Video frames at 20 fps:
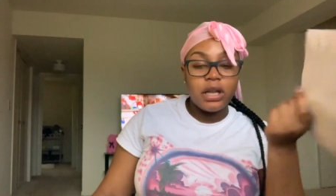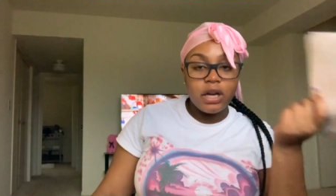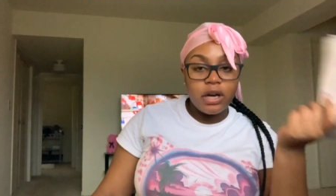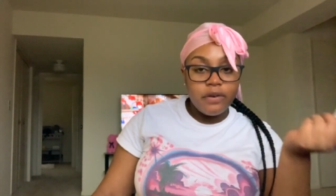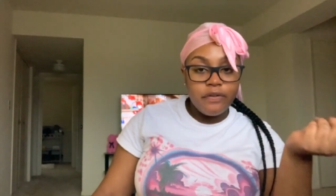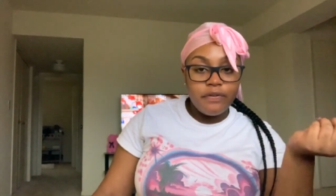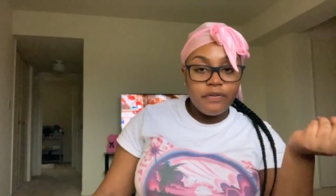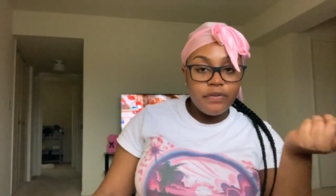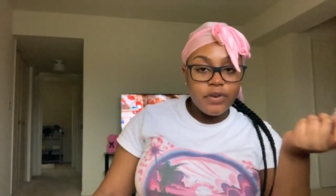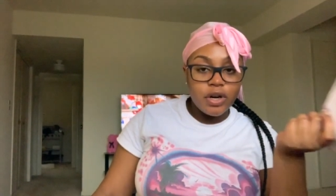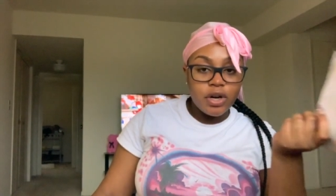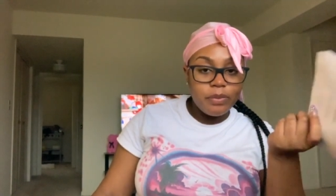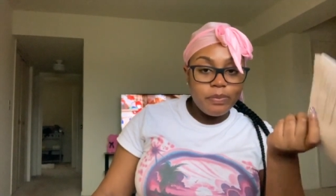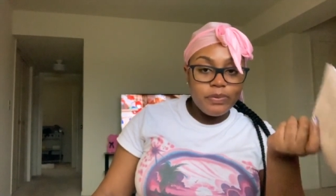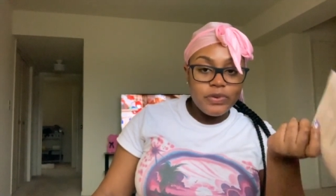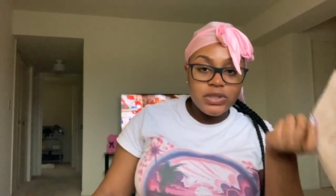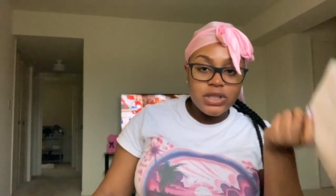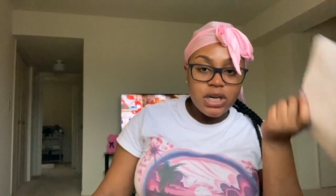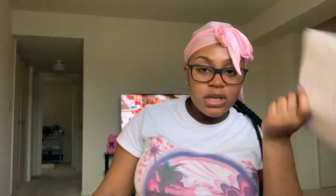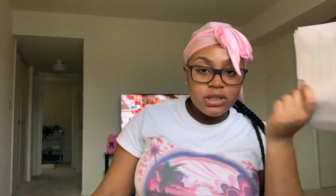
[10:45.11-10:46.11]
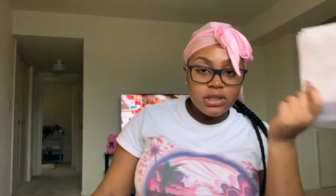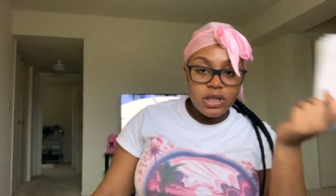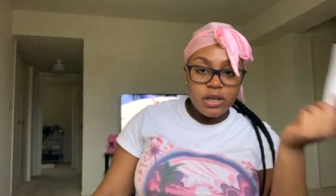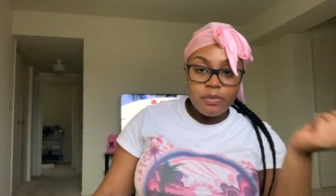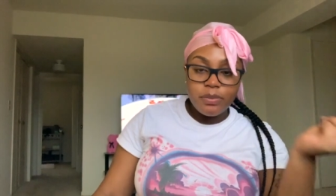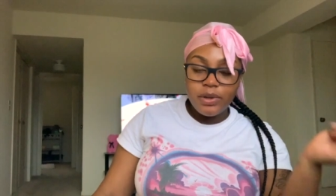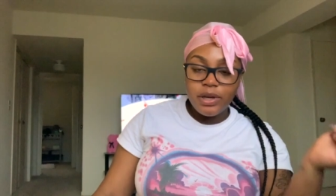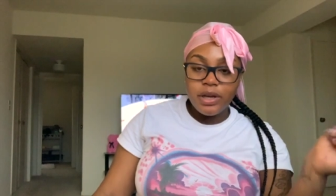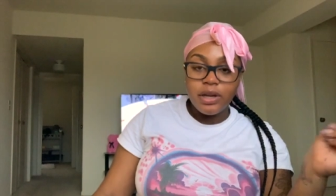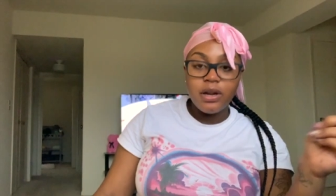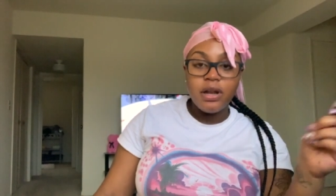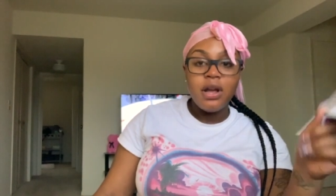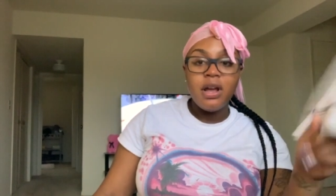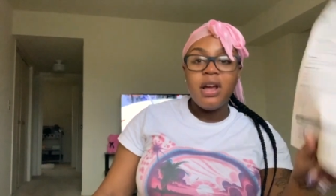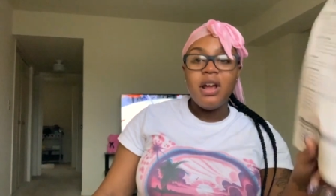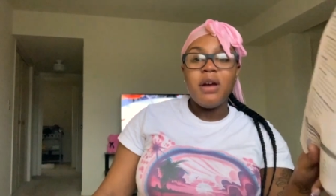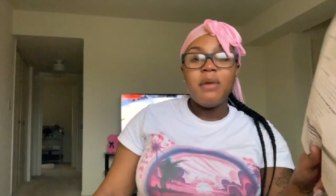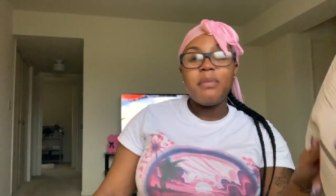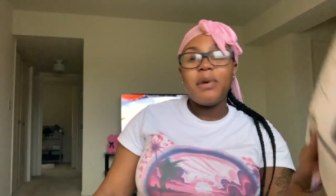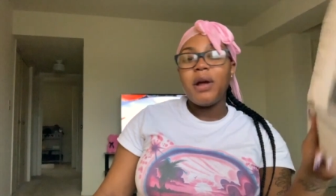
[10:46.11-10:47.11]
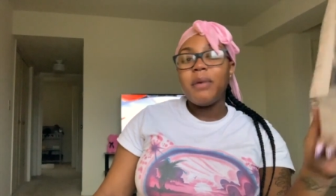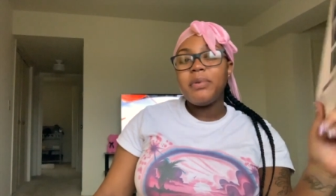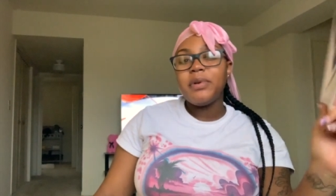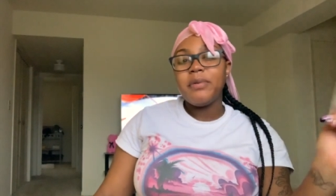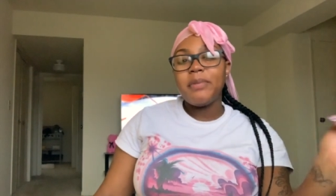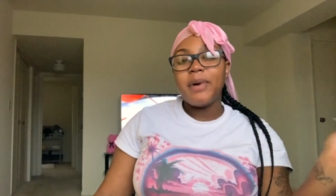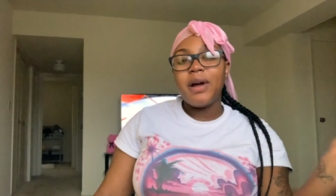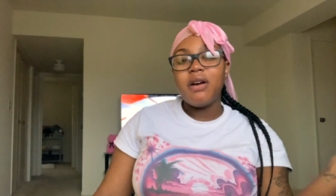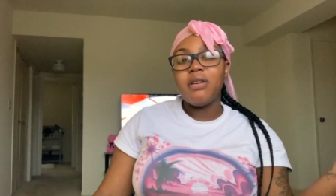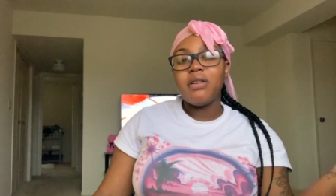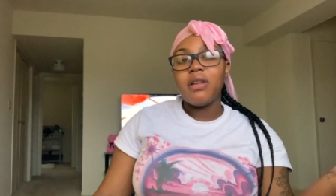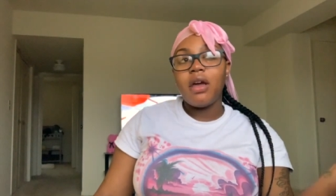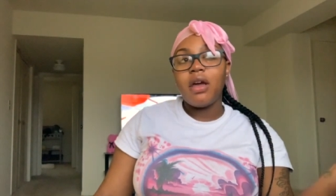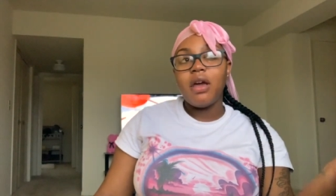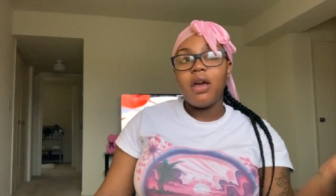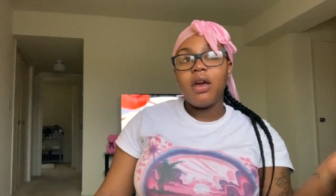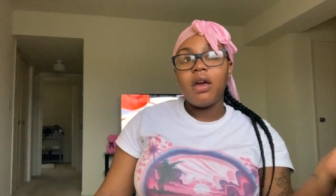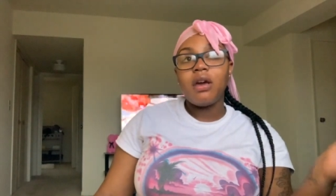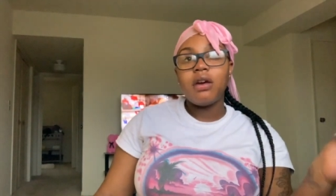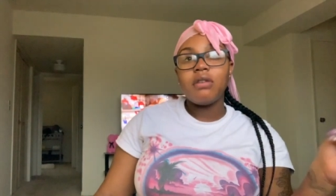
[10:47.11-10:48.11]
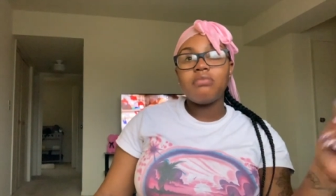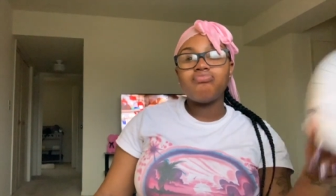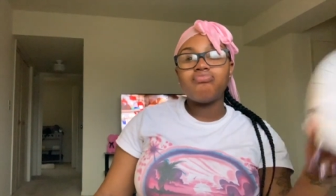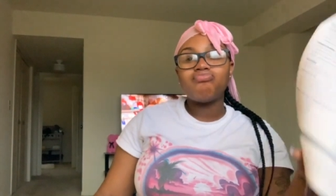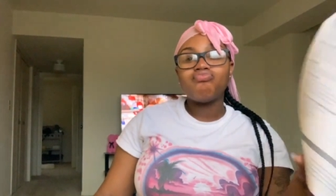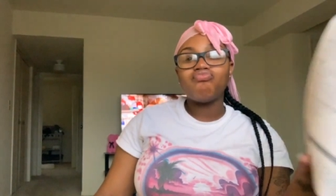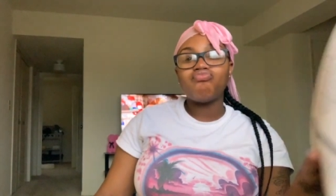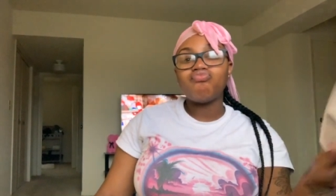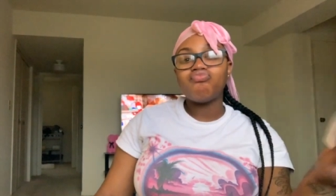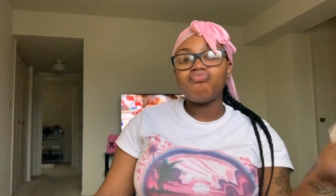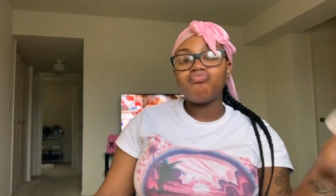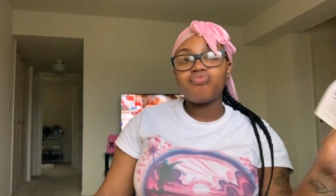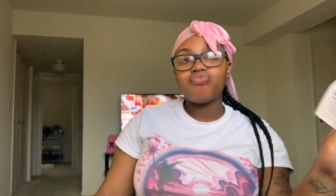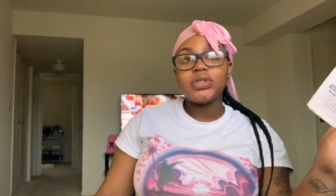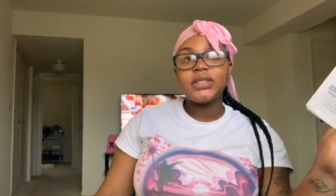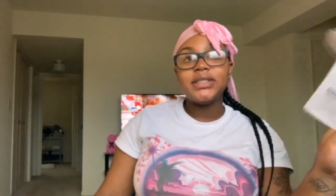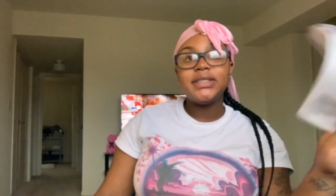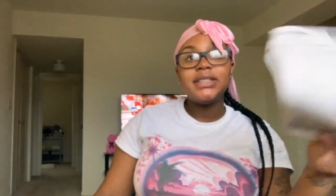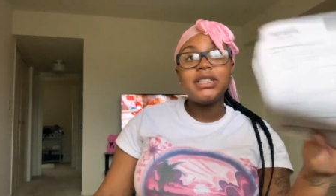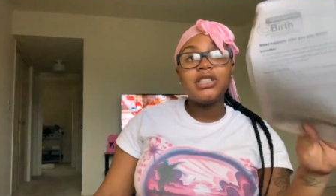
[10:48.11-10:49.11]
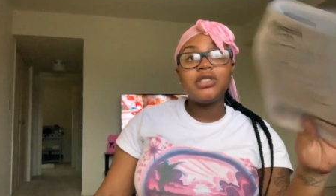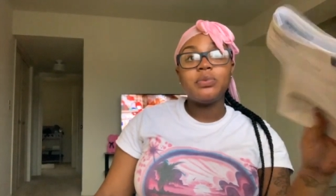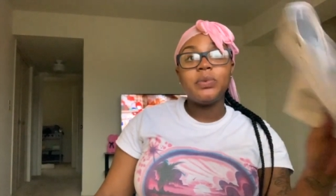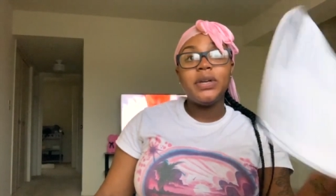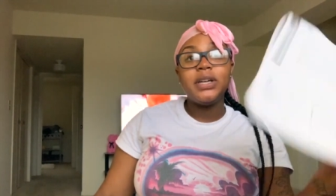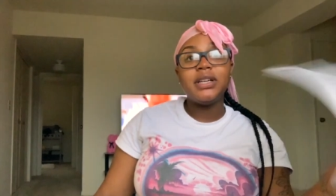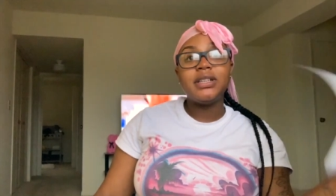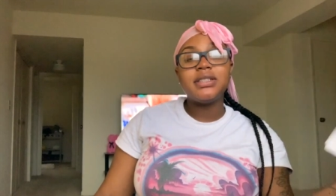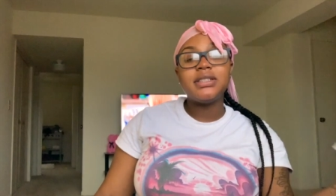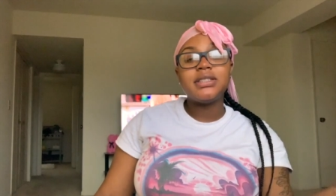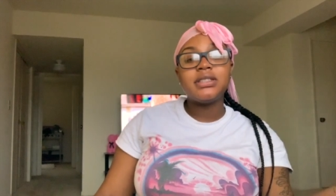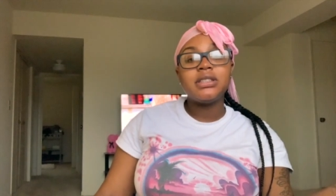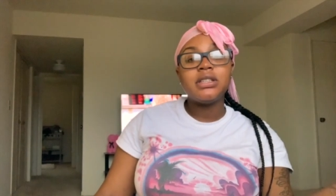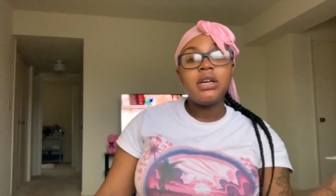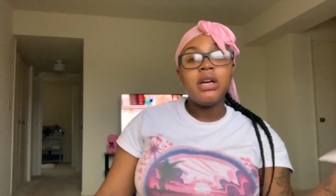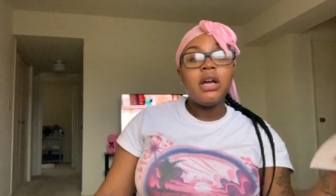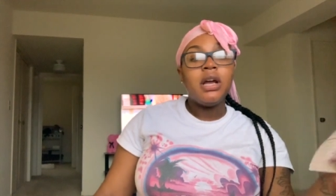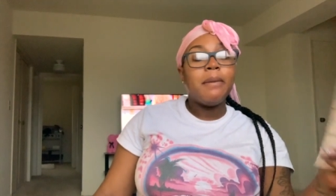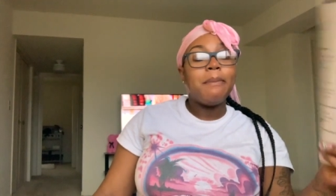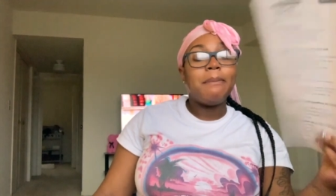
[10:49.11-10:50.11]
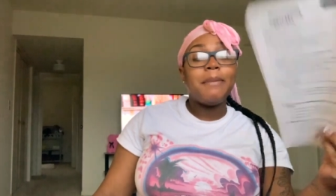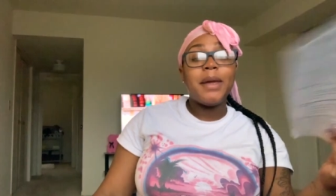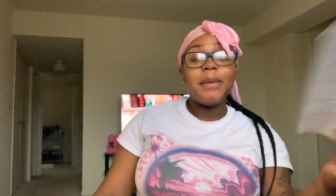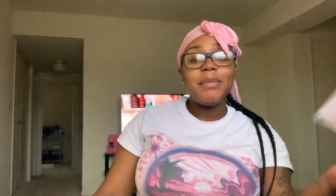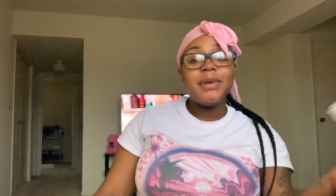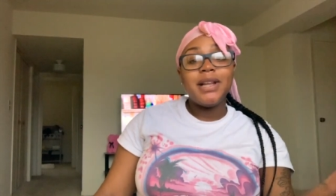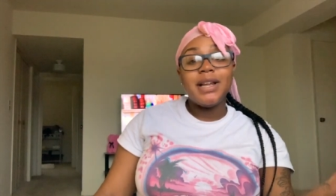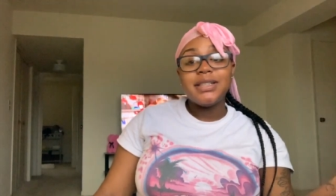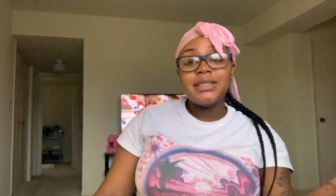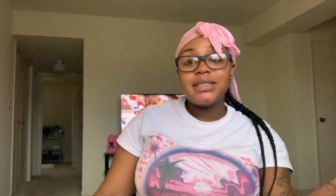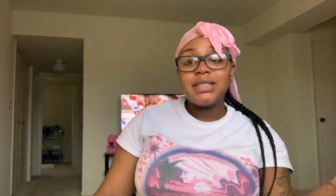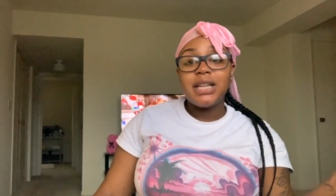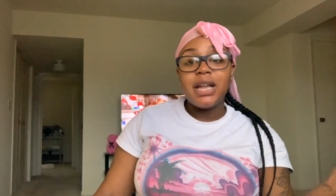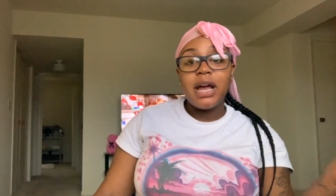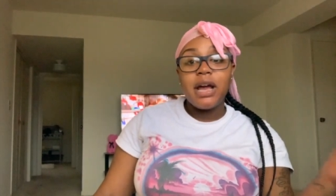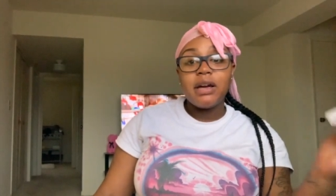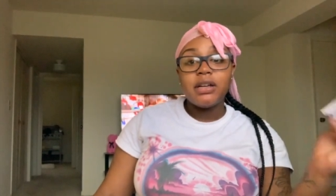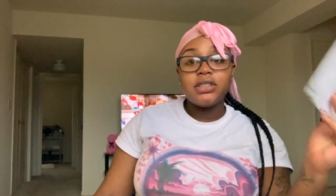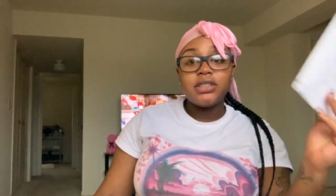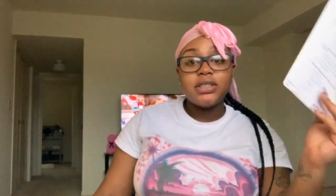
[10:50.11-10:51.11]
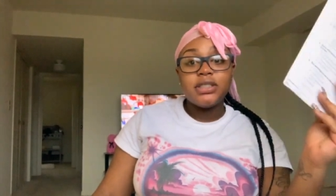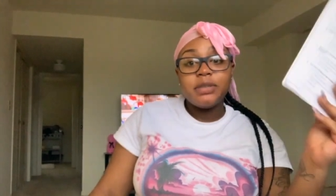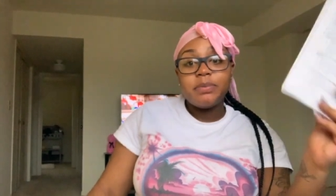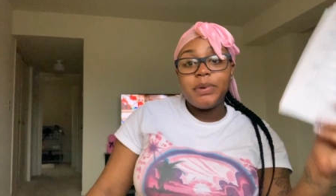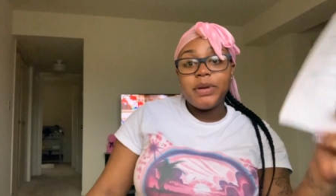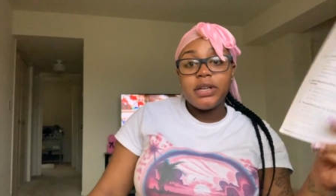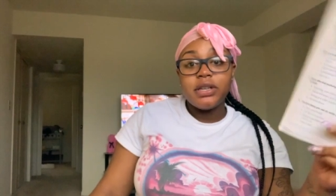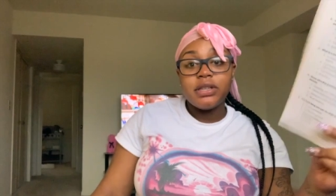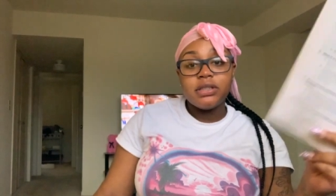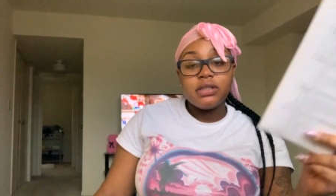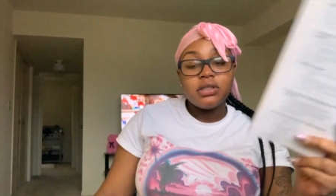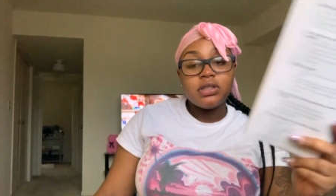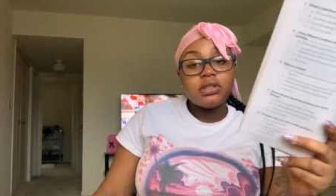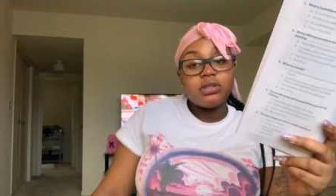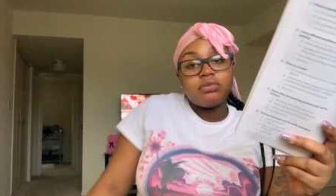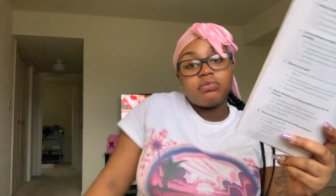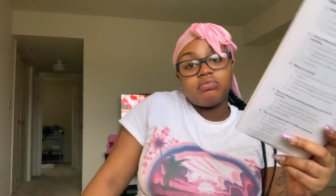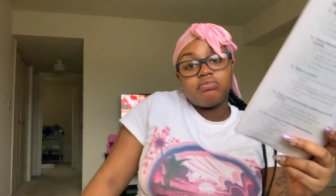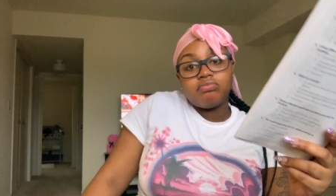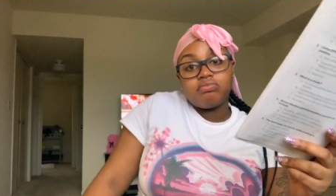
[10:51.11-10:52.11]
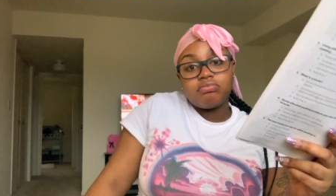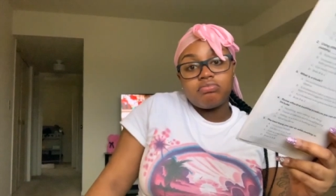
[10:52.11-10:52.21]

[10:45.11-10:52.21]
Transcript: Like your vagina's gonna bleed probably about like 6 weeks, maybe less than that. It just depends.